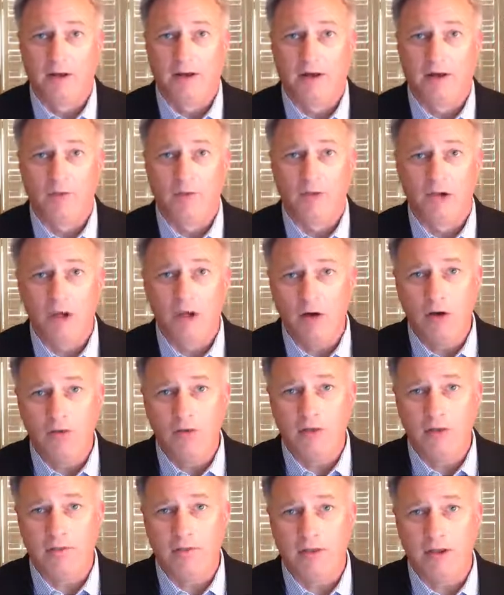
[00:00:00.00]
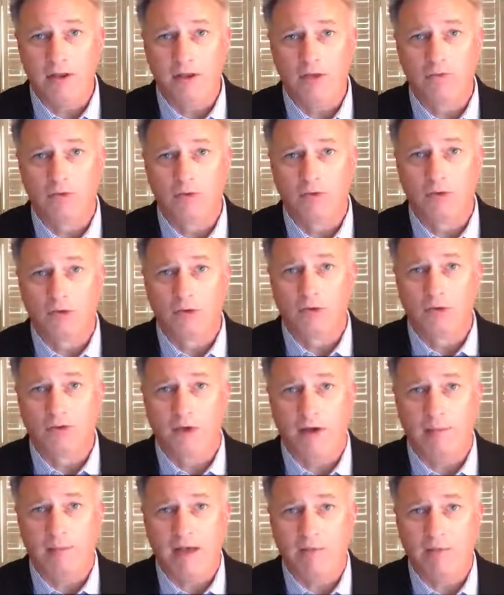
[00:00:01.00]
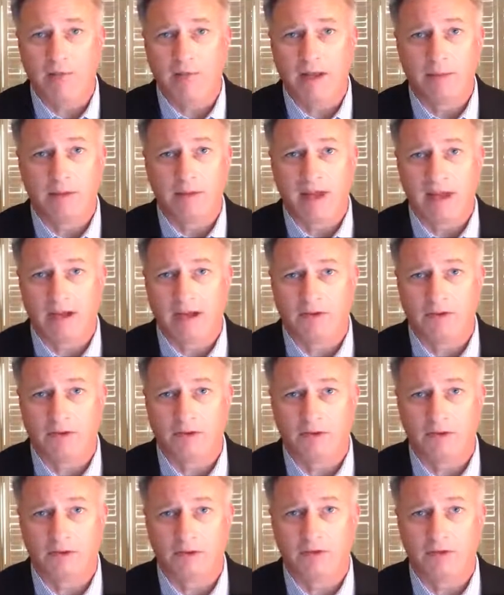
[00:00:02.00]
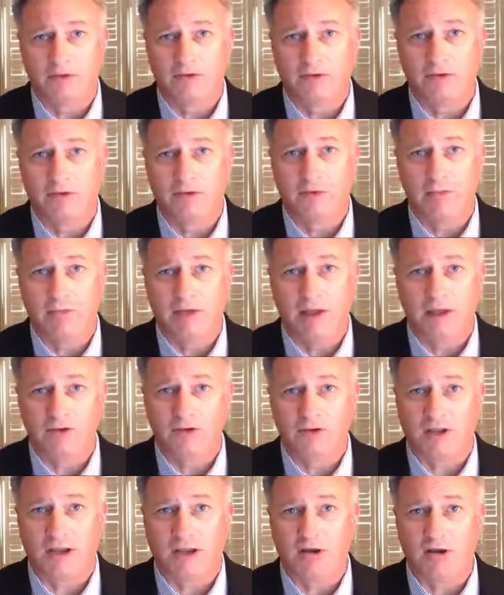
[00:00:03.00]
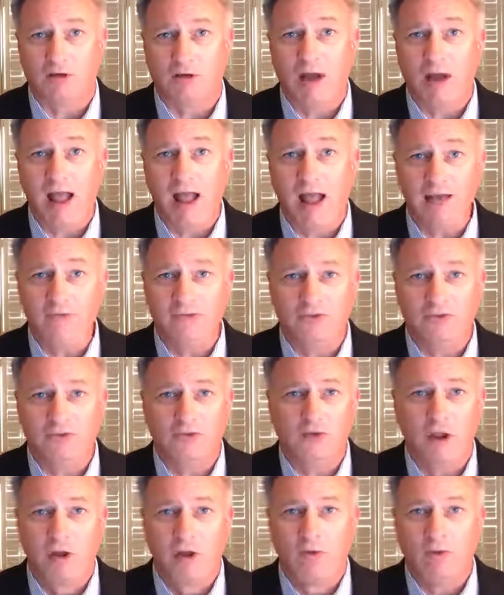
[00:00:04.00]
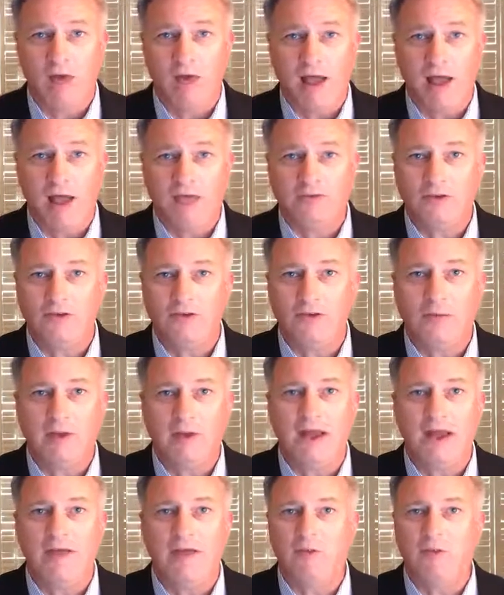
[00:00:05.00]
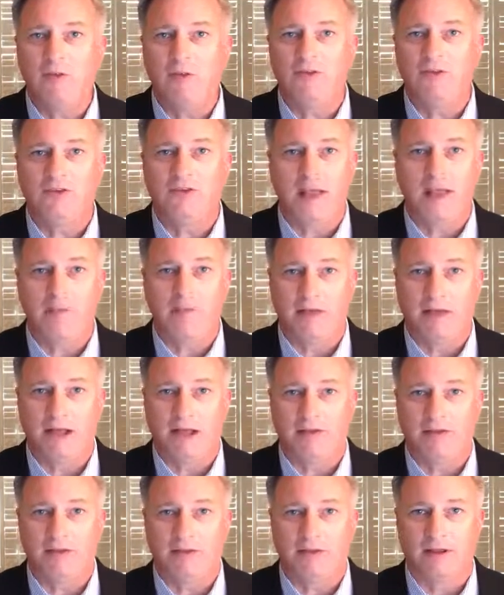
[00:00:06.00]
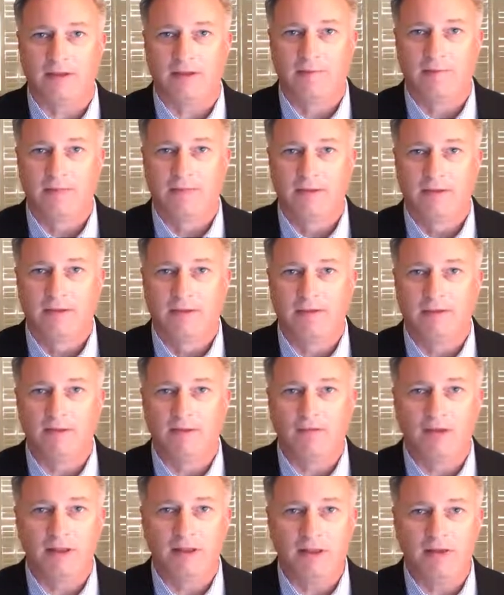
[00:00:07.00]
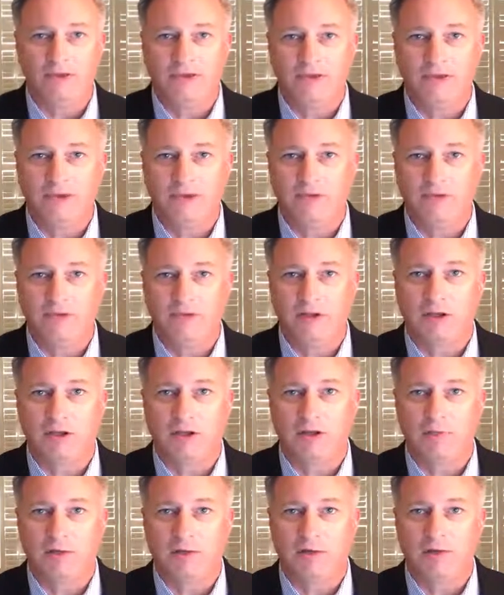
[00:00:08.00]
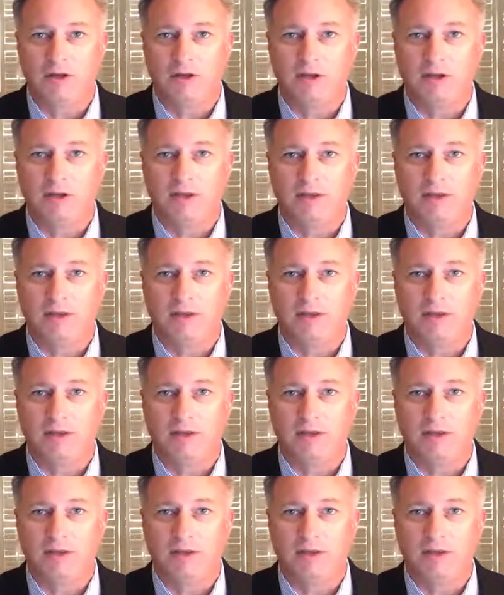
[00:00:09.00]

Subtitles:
We know that individuals haven't been able to access services, be educated, or have just access to whatever was stabilizing them. The relationships in the community